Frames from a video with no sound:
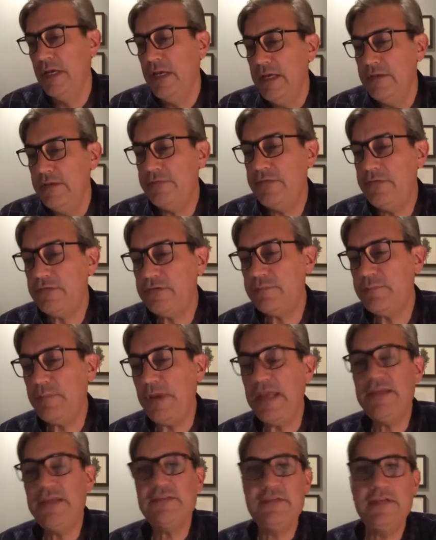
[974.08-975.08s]
Is there
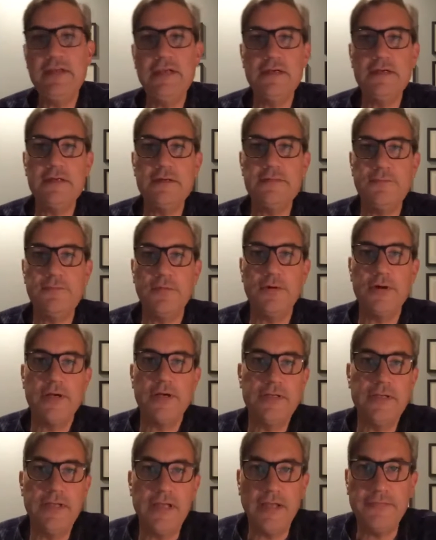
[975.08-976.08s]
space here for
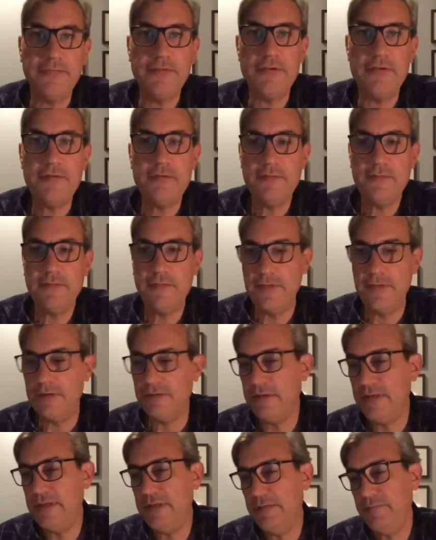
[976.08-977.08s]
another
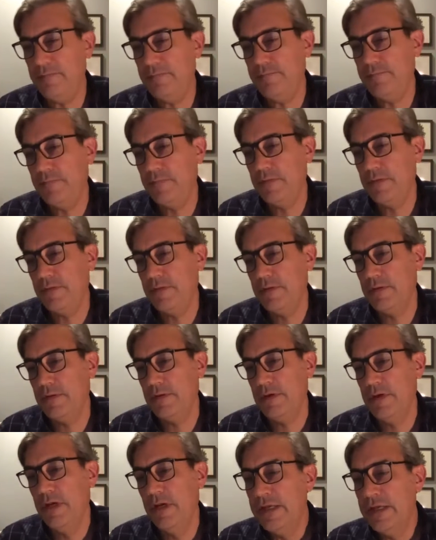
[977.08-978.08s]
theory?
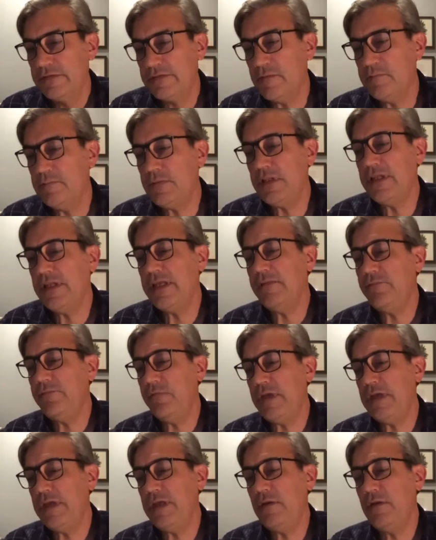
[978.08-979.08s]
Some believe
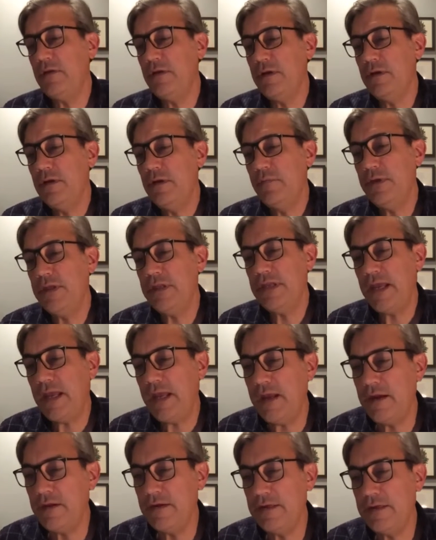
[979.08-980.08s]
we, we
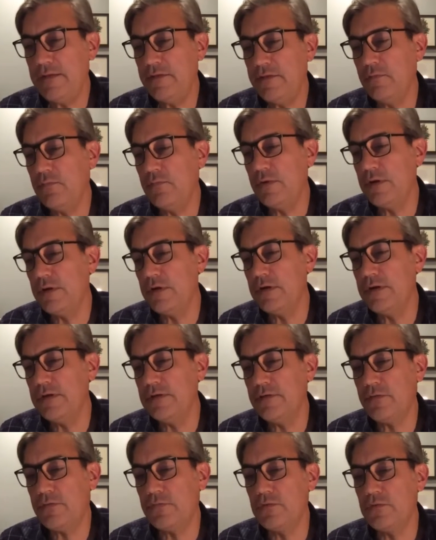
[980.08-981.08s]
inherited the
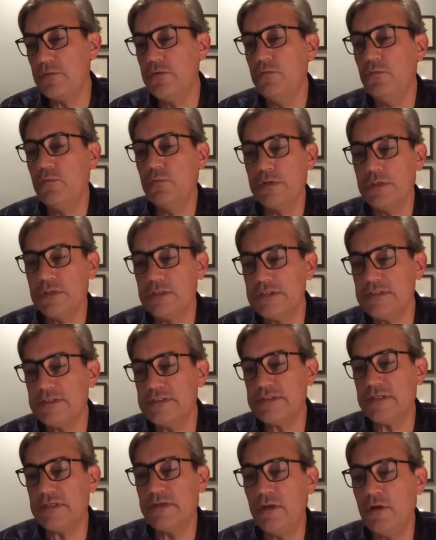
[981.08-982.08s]
word through
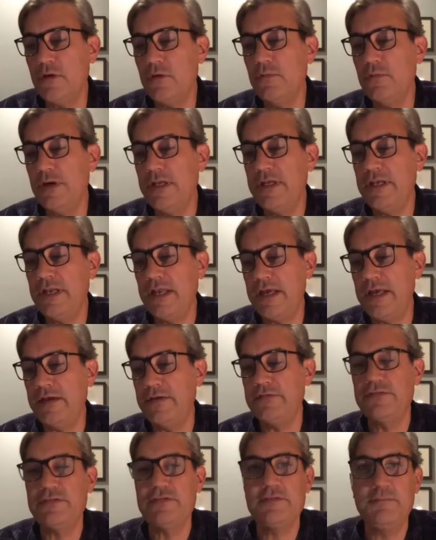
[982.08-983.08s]
words no one now
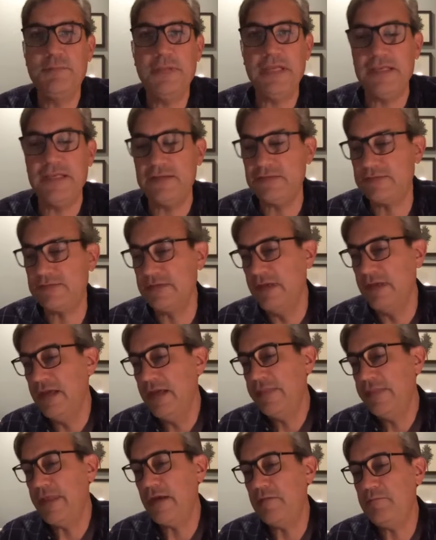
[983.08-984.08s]
speaks
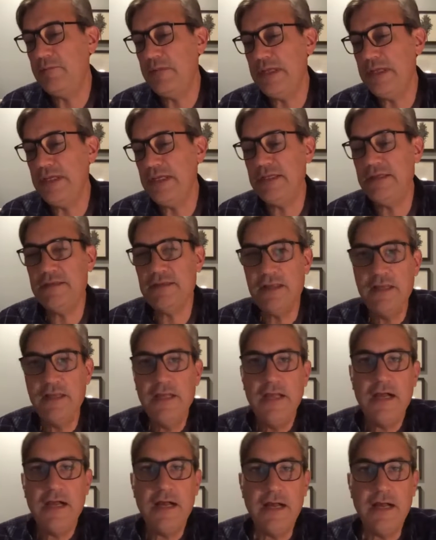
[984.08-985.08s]
that mean
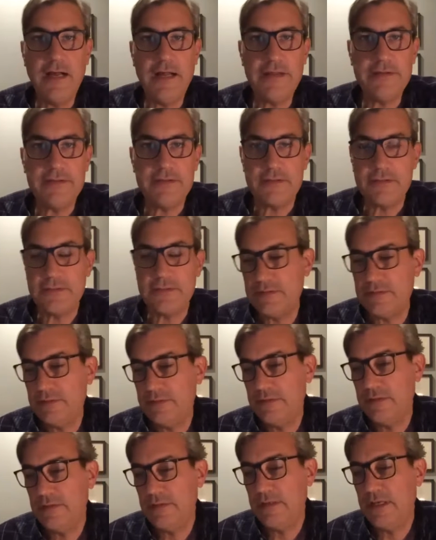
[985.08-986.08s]
honor
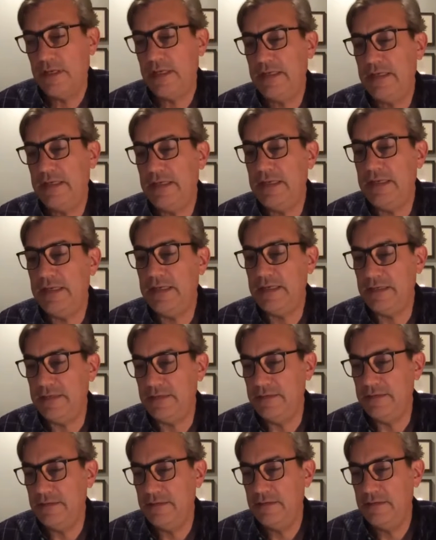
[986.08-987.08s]
and
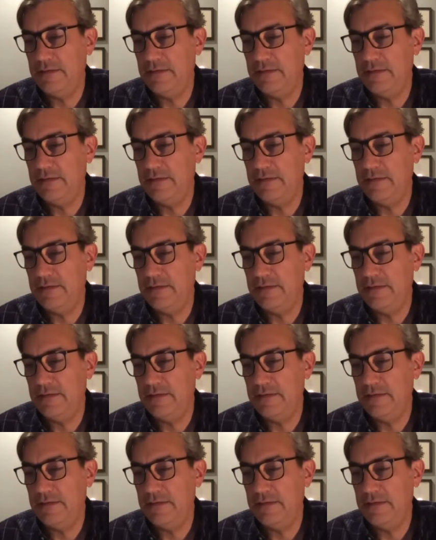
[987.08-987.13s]
heed